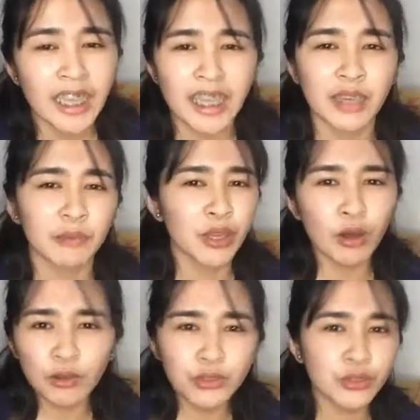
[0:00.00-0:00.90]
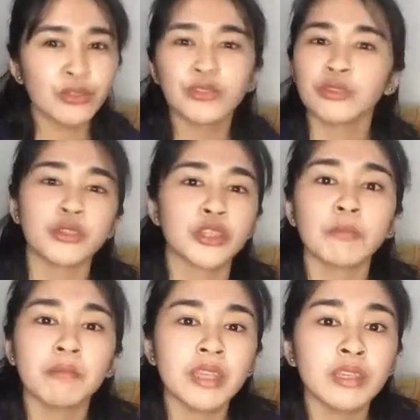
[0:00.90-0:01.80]
And we also use
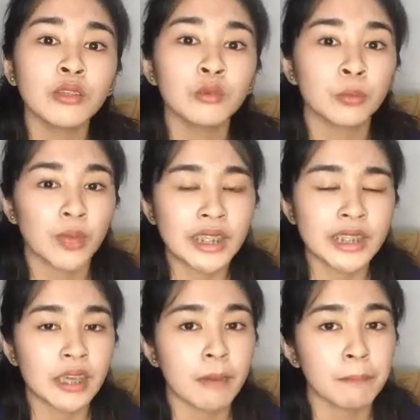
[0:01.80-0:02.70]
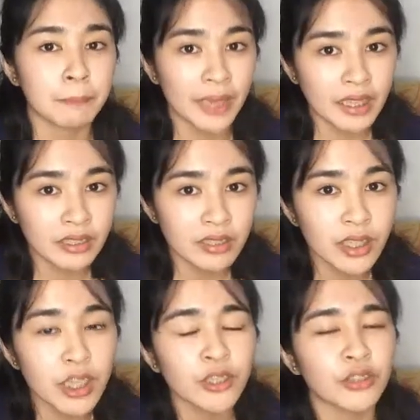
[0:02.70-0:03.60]
social media to raise
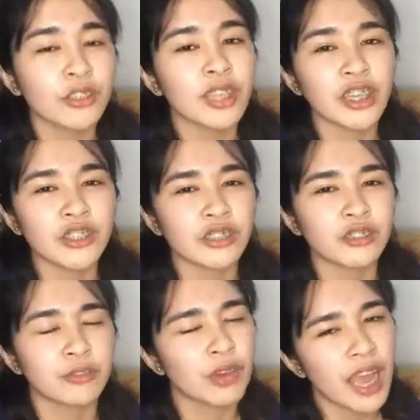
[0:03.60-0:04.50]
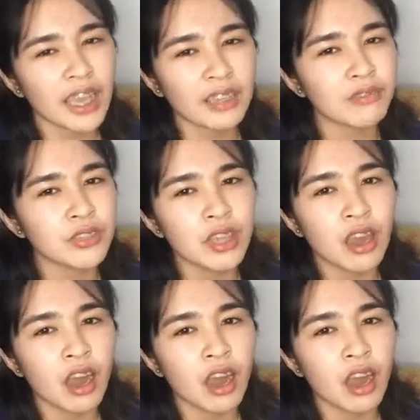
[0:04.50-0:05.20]
campaigns, donation drives,